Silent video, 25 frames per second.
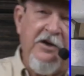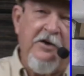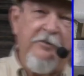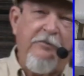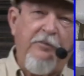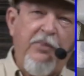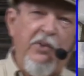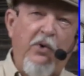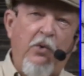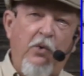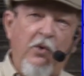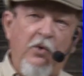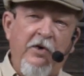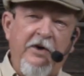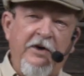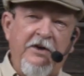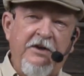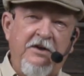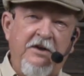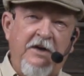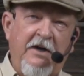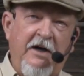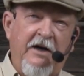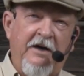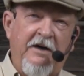point
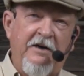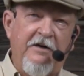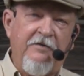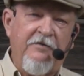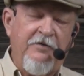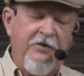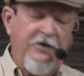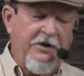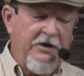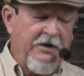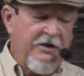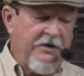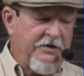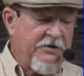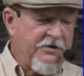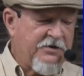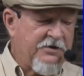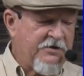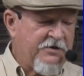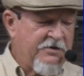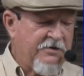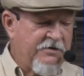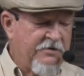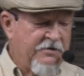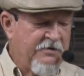out of
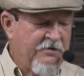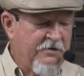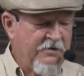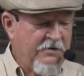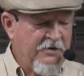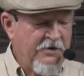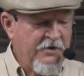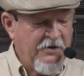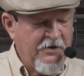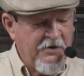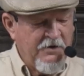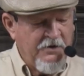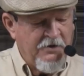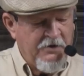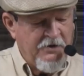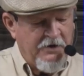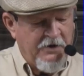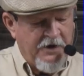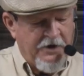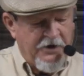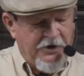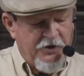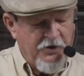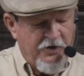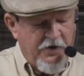this
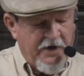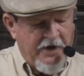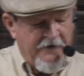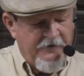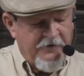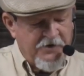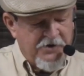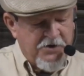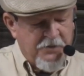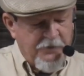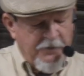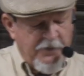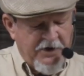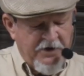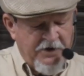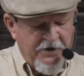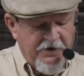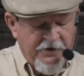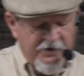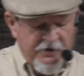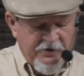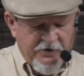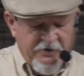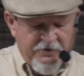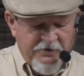and you have a
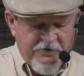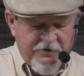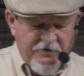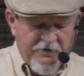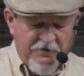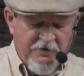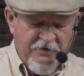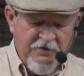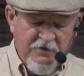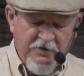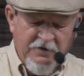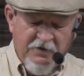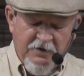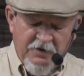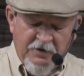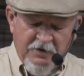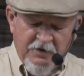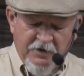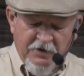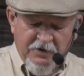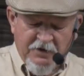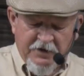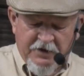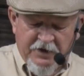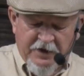spindle
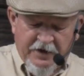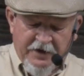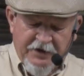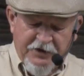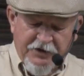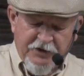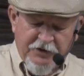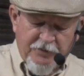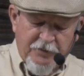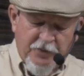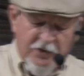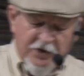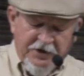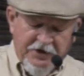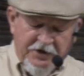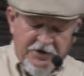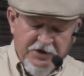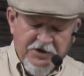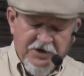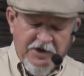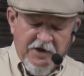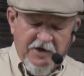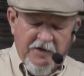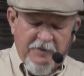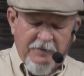and you bring this
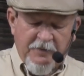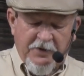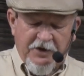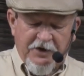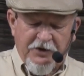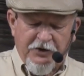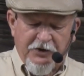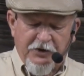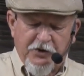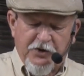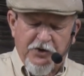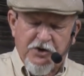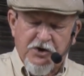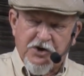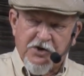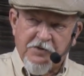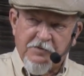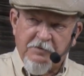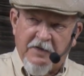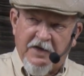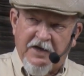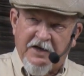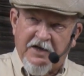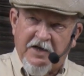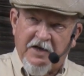up and you just
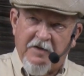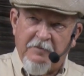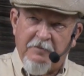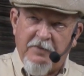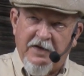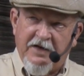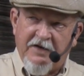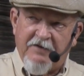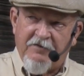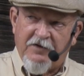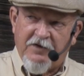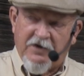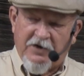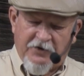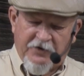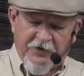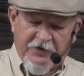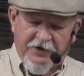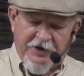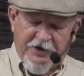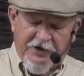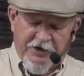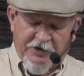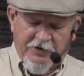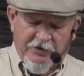make a bevel on
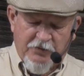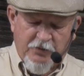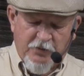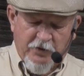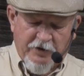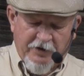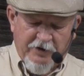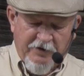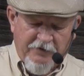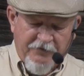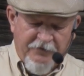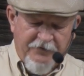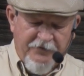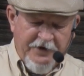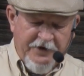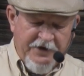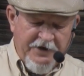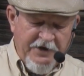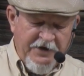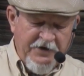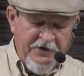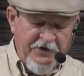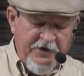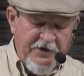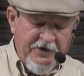here where it'll fit
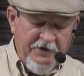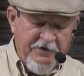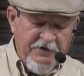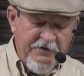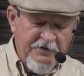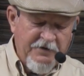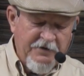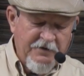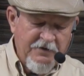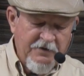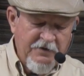in there,